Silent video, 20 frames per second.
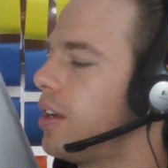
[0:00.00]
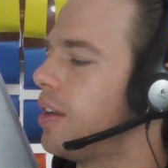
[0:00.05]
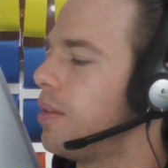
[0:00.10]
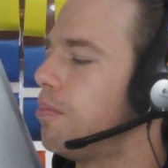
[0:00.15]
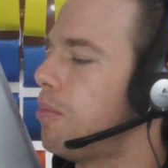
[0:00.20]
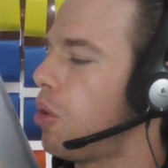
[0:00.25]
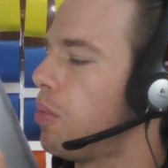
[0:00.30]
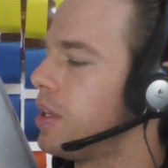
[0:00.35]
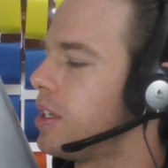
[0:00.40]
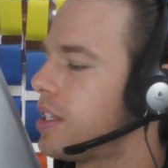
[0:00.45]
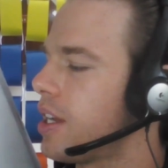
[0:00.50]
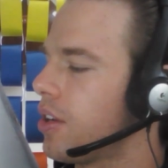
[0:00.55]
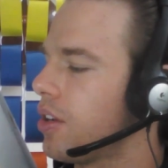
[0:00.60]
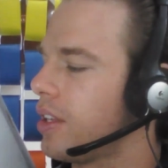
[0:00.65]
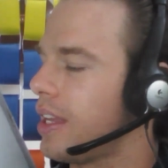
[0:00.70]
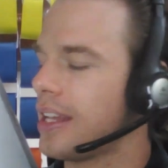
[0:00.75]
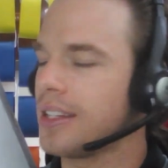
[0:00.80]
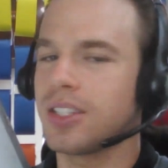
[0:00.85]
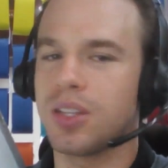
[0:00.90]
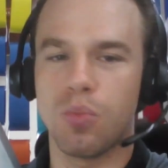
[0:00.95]

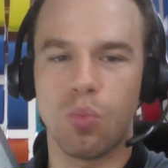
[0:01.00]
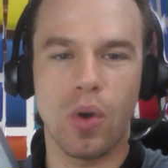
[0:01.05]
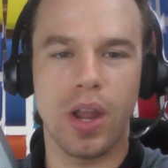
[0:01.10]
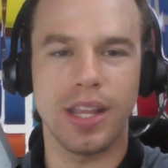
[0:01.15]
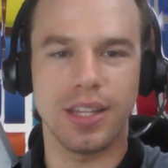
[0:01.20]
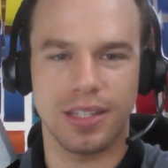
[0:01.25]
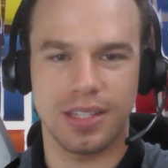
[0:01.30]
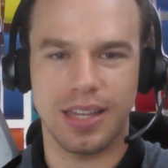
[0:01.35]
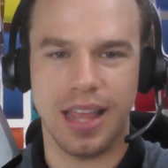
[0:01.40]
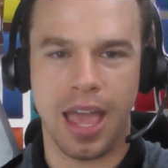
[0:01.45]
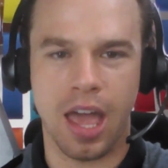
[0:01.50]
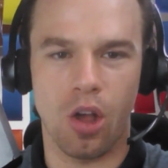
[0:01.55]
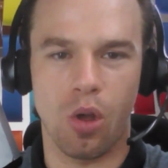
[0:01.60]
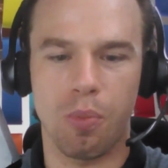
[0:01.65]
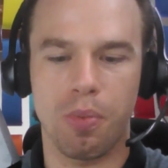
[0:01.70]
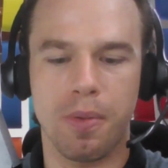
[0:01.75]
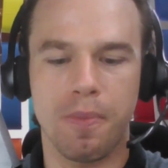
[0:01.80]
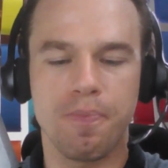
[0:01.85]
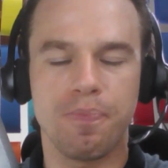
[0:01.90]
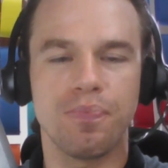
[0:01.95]
momentarily at some ways to help.
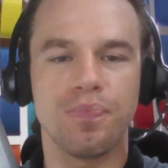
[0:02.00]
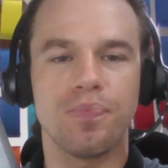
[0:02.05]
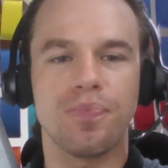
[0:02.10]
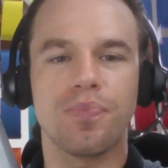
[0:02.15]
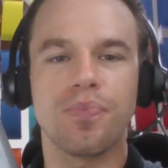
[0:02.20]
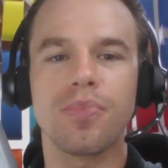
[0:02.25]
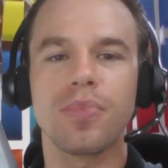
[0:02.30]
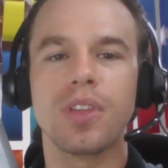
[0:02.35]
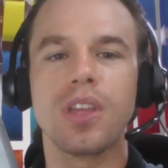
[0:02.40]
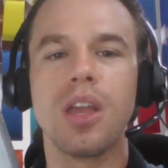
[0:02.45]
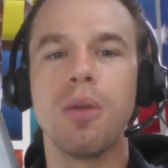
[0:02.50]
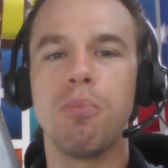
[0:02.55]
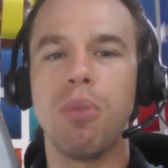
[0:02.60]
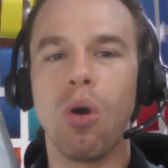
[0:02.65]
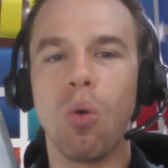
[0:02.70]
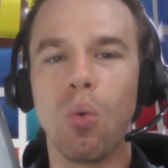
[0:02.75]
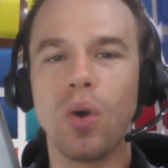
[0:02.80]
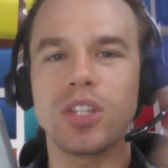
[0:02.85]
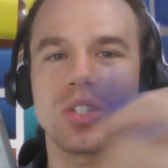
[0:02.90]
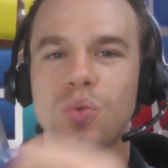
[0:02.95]

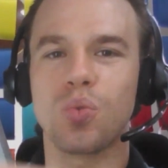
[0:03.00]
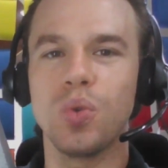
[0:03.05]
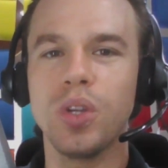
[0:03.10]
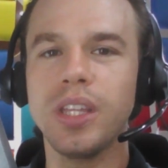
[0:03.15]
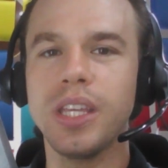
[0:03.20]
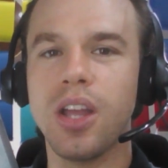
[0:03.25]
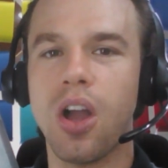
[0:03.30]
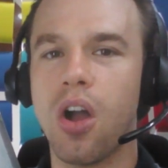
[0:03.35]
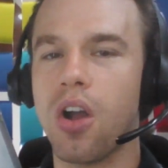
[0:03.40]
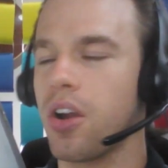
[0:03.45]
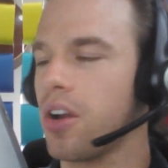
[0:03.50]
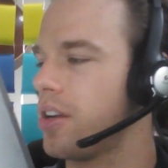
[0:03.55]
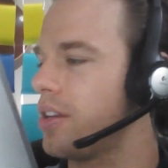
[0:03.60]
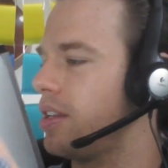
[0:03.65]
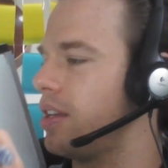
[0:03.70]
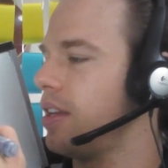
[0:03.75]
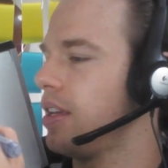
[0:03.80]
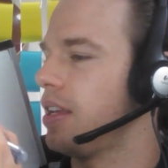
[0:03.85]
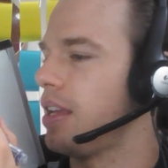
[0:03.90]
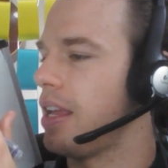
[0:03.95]
But what's really hard
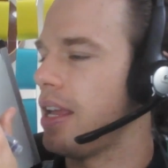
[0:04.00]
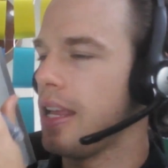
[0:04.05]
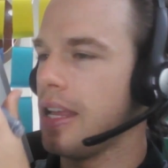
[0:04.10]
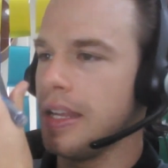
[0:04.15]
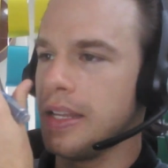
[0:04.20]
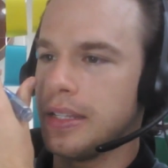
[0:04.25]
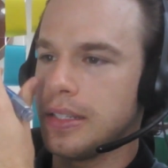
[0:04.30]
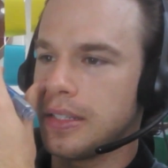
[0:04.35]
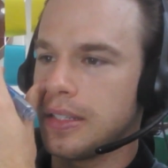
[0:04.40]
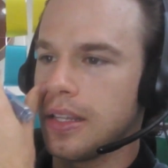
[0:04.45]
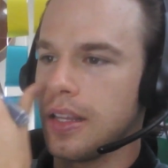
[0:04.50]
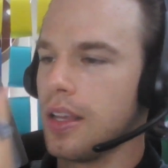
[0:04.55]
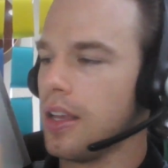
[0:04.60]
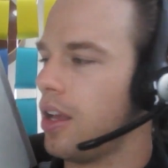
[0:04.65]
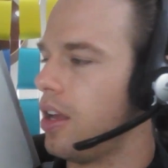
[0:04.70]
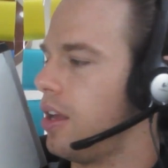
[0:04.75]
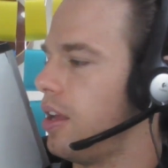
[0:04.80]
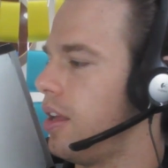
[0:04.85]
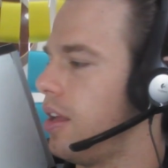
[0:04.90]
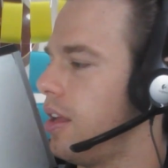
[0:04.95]
is
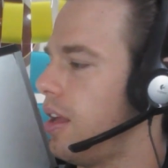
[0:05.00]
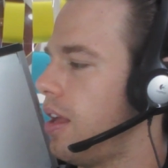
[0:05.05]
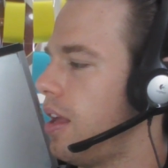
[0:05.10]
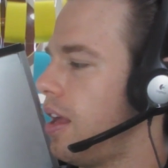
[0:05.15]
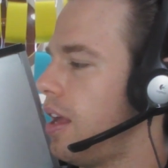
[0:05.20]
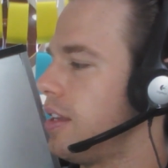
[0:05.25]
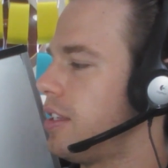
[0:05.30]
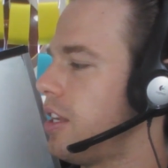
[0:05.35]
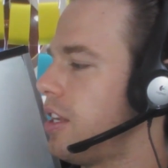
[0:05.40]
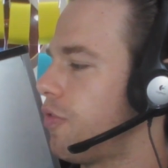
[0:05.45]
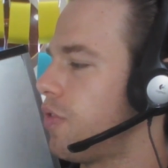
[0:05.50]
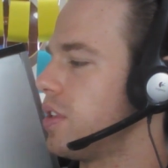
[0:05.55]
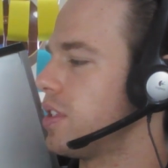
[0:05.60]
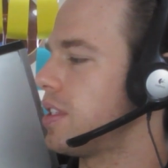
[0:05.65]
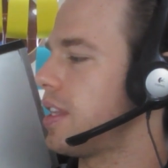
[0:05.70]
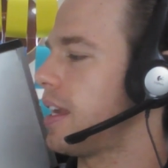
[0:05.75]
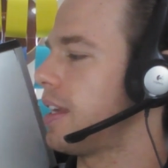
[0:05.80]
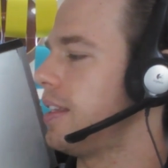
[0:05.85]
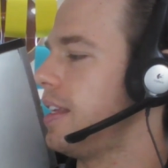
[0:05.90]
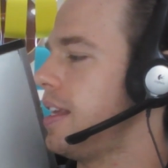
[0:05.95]
a difference
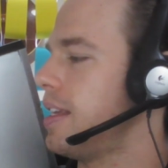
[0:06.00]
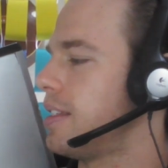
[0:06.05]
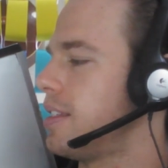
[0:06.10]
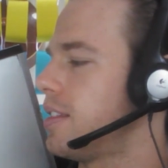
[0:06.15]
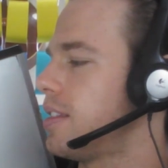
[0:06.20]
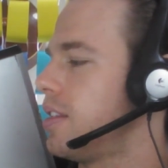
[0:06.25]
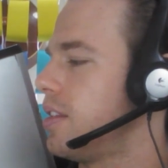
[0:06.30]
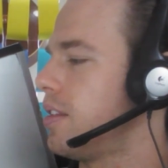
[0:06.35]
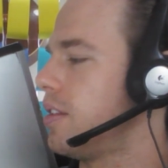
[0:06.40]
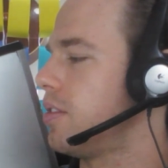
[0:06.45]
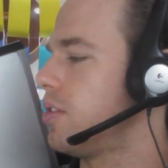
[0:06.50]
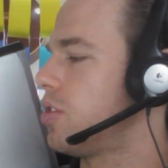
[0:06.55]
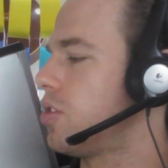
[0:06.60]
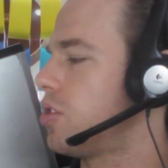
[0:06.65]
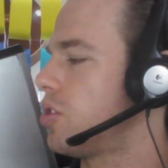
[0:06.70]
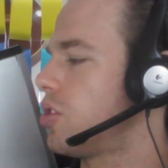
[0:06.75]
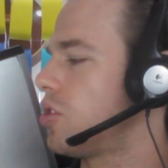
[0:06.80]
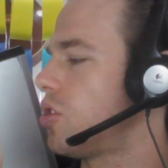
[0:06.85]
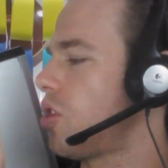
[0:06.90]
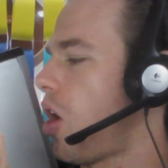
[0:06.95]
like this:
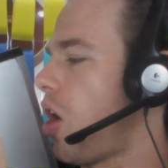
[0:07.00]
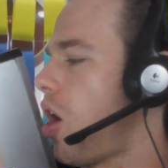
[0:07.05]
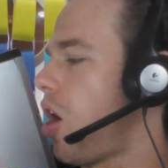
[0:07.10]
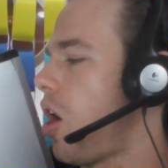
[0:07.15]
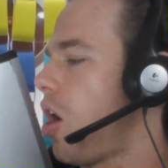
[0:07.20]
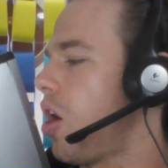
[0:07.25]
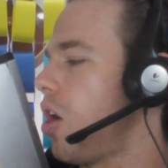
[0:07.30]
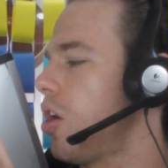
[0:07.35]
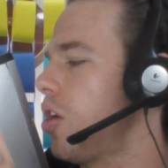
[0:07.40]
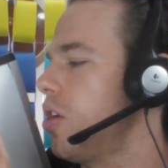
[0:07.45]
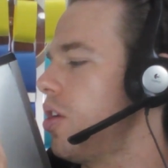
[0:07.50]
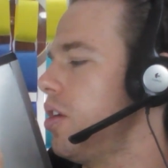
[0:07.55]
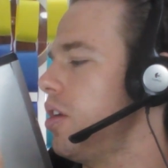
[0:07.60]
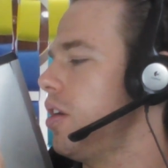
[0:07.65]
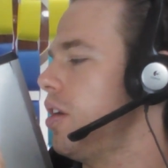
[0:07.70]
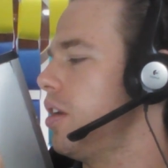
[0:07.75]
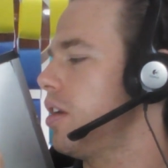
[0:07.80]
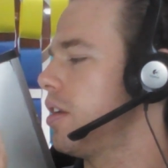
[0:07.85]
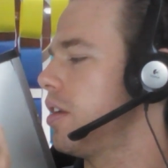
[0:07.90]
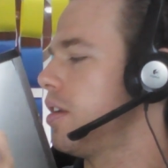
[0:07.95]

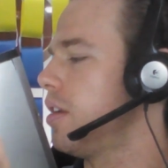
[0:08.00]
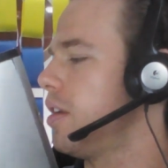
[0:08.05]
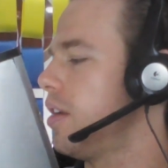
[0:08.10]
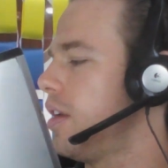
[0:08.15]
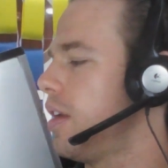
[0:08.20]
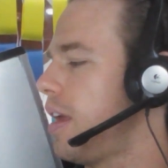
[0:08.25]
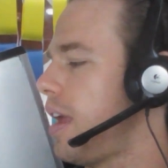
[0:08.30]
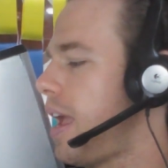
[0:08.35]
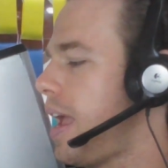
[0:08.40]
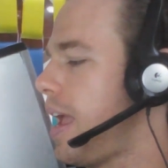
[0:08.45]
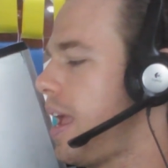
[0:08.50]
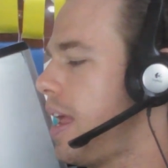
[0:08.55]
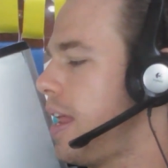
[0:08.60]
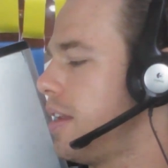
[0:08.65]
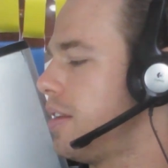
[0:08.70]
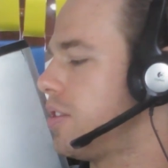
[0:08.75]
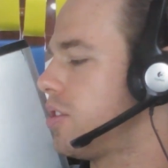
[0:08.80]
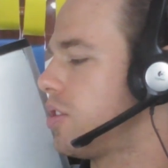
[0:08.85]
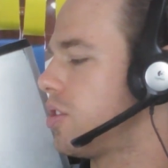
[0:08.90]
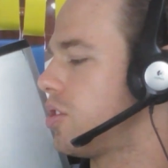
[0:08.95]
star
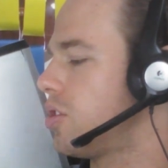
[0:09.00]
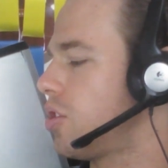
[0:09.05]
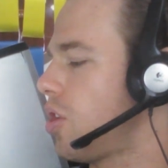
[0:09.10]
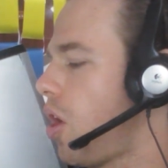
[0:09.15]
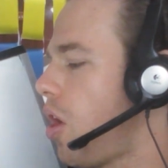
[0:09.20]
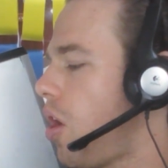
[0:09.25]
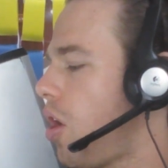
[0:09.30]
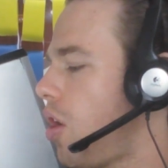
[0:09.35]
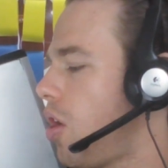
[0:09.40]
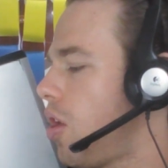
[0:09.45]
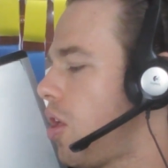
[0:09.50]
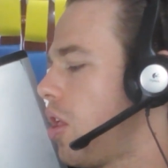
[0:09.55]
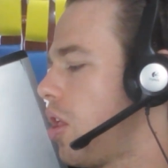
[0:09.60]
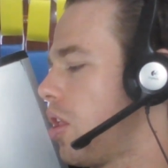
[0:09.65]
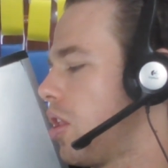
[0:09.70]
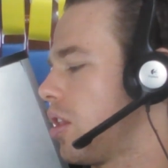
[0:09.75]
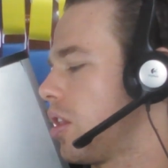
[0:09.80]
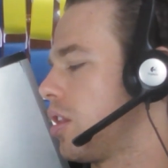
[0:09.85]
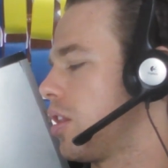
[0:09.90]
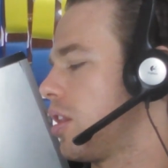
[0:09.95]
and
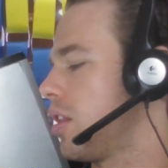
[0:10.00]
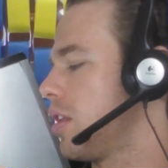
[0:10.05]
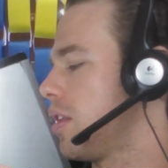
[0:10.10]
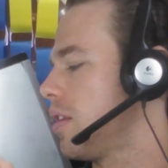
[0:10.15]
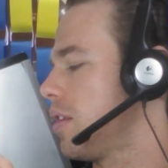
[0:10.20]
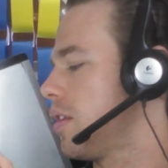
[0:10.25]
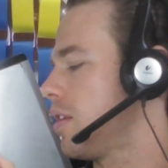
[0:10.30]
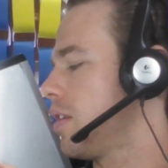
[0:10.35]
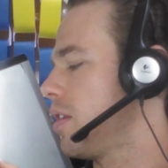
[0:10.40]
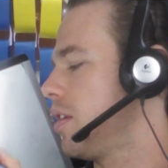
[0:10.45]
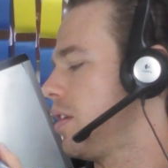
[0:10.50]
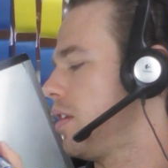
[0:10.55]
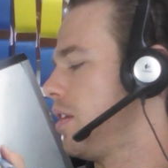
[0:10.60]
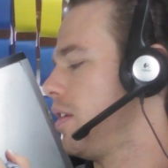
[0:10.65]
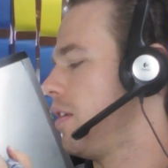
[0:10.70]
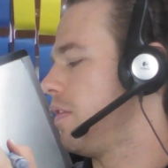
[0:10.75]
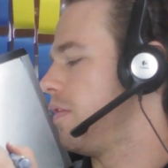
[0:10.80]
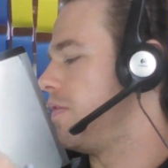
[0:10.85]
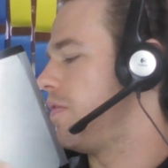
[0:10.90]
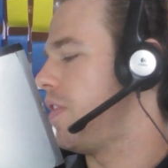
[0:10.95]
stall.
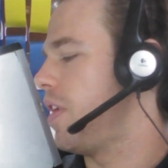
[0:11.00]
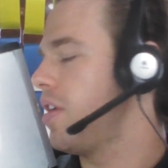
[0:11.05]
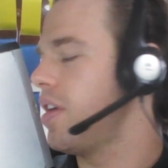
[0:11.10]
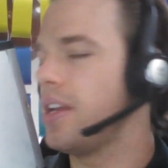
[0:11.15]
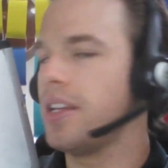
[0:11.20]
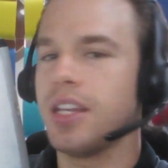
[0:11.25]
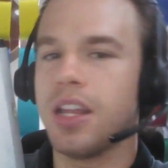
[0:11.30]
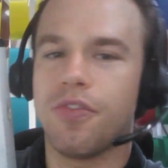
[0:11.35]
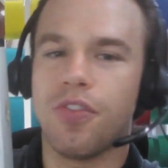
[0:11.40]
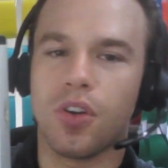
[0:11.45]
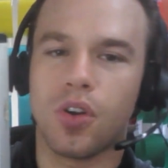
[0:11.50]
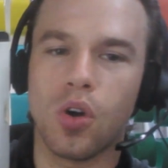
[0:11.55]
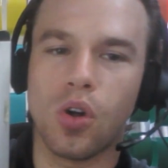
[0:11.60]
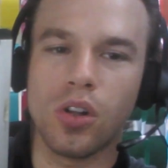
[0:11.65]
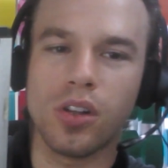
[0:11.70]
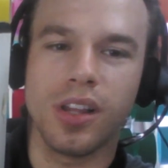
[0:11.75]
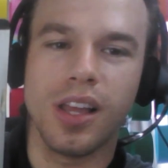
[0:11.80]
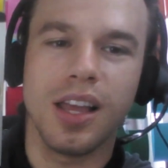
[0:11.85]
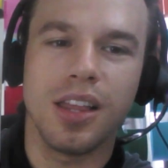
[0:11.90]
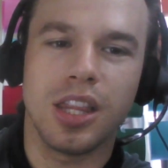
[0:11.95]
Very
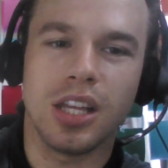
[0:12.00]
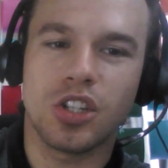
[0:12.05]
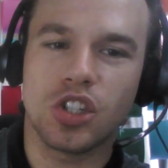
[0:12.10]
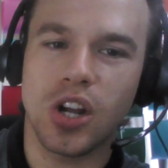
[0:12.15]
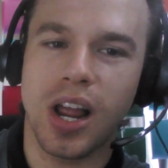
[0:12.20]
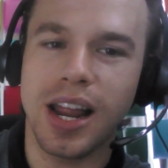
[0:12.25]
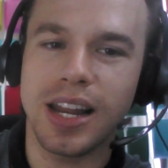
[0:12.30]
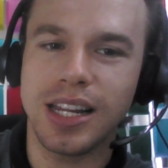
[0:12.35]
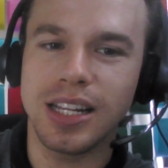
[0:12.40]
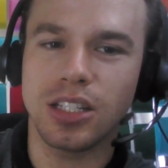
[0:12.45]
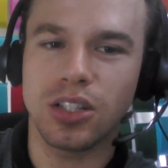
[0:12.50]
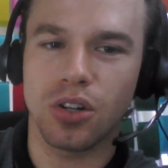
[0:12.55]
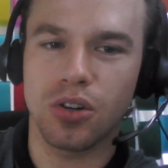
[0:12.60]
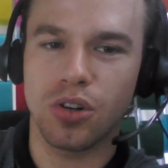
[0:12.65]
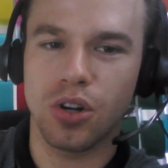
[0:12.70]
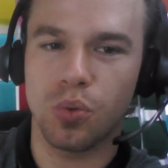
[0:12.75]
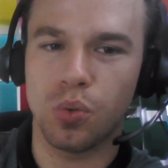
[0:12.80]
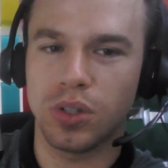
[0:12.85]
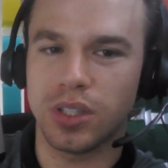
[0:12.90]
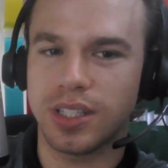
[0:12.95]
difficult. The Chinese
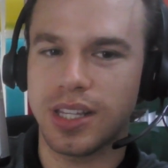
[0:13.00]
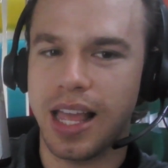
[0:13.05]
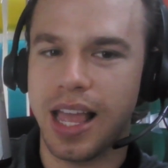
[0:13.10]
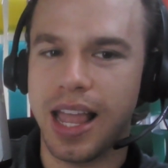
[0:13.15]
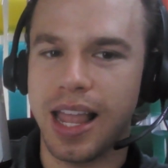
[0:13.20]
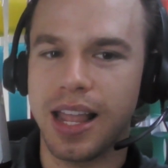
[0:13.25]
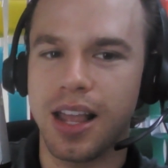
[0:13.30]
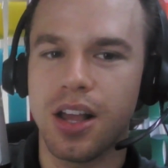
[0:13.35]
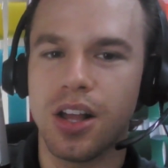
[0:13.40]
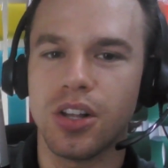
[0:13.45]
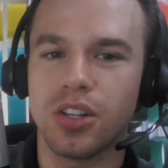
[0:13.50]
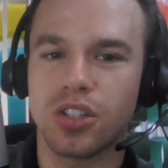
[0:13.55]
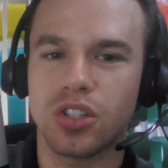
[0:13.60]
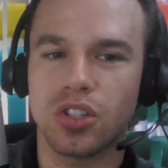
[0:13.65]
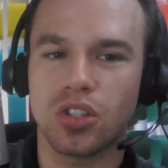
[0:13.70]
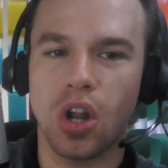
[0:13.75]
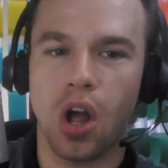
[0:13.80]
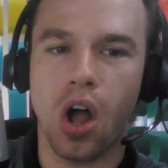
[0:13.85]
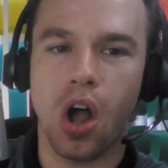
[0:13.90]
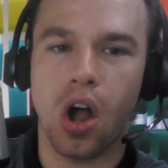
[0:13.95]
learner will say
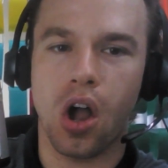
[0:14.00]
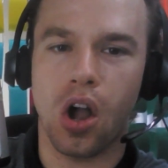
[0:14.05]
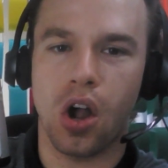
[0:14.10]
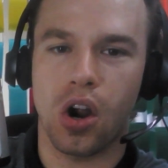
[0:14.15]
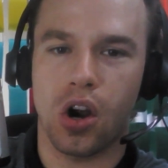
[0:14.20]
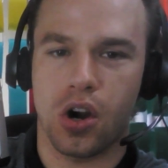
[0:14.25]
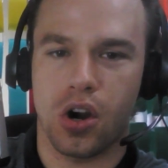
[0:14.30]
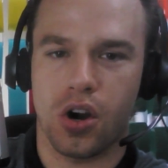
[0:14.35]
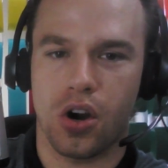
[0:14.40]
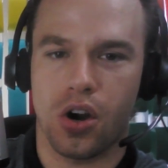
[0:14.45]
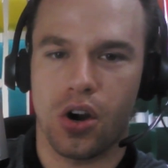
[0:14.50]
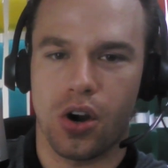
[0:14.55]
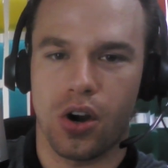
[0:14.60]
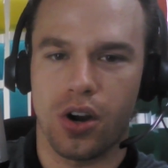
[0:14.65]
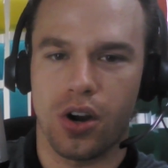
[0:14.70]
star.